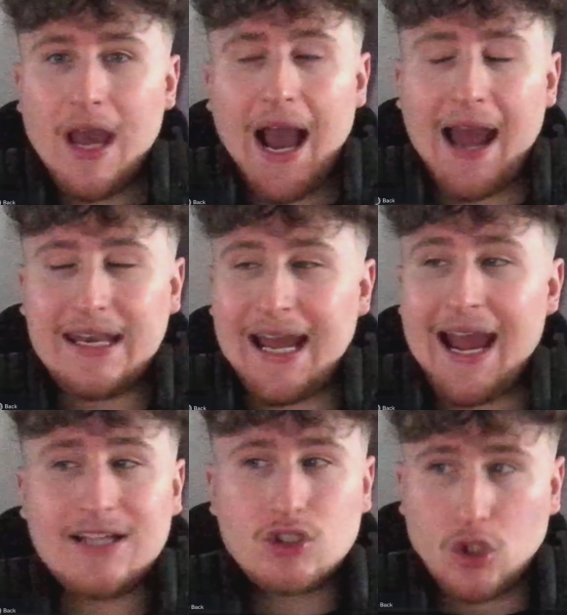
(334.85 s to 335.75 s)
and I
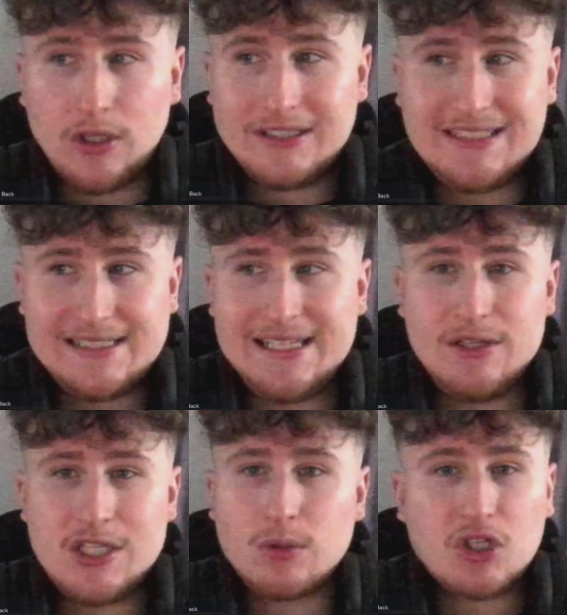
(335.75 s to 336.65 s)
had to cut it at 16 in
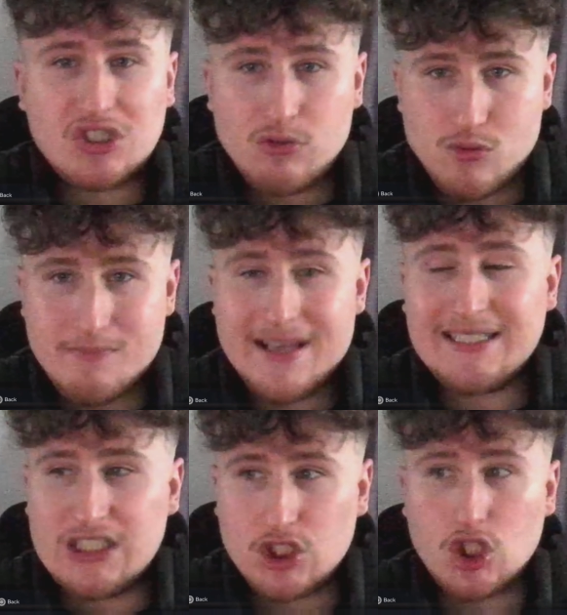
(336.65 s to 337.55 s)
this one because she was
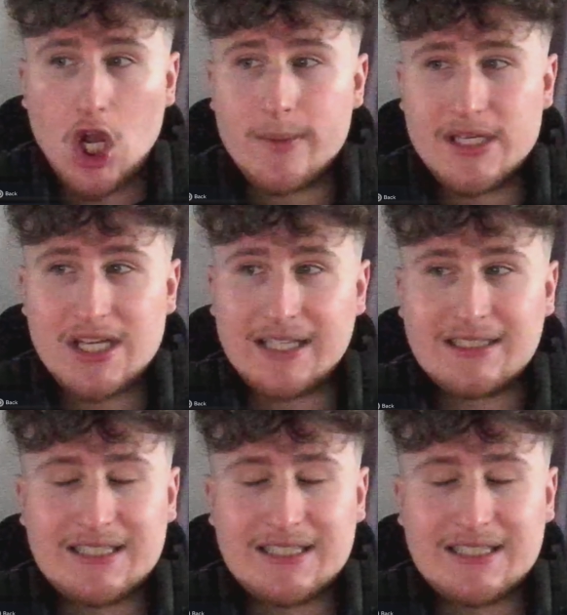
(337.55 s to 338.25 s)
missing so many chances,